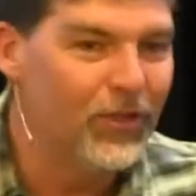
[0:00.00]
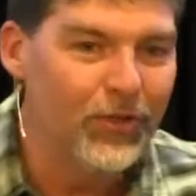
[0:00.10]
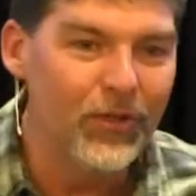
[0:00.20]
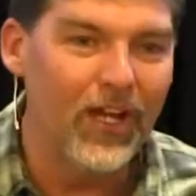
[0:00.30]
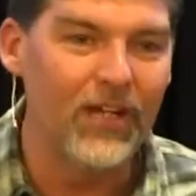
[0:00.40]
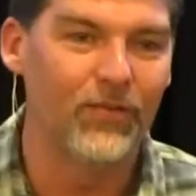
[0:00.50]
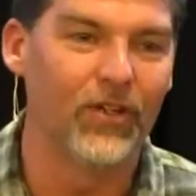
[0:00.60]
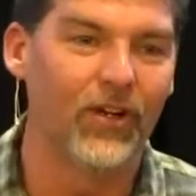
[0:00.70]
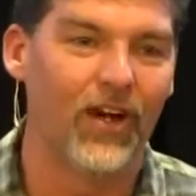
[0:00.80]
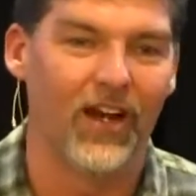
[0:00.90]
a new life
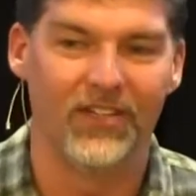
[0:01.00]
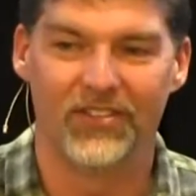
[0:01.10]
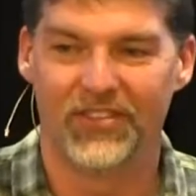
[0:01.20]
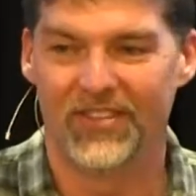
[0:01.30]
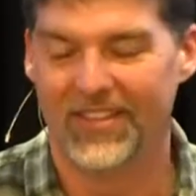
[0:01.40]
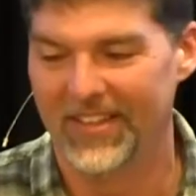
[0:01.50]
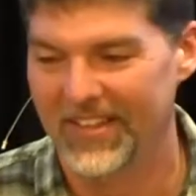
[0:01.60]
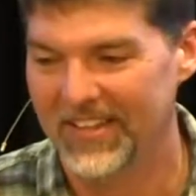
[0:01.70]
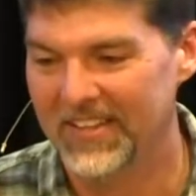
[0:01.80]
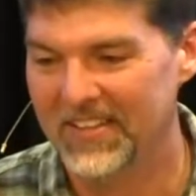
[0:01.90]
in Christ.
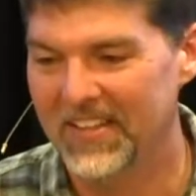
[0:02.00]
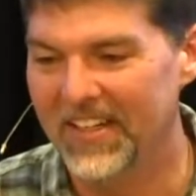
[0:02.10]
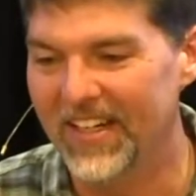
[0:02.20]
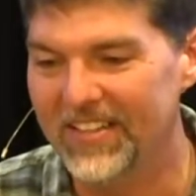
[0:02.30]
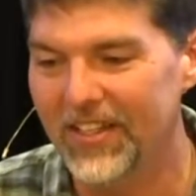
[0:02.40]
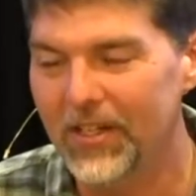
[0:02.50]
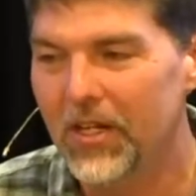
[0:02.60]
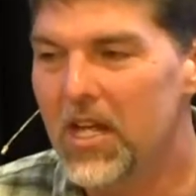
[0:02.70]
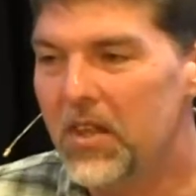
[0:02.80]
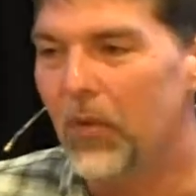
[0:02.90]
And can I tell
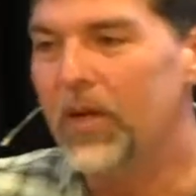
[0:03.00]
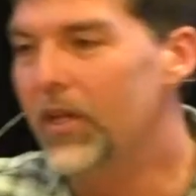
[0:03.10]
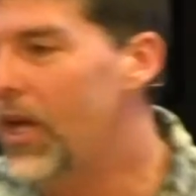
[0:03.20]
you that we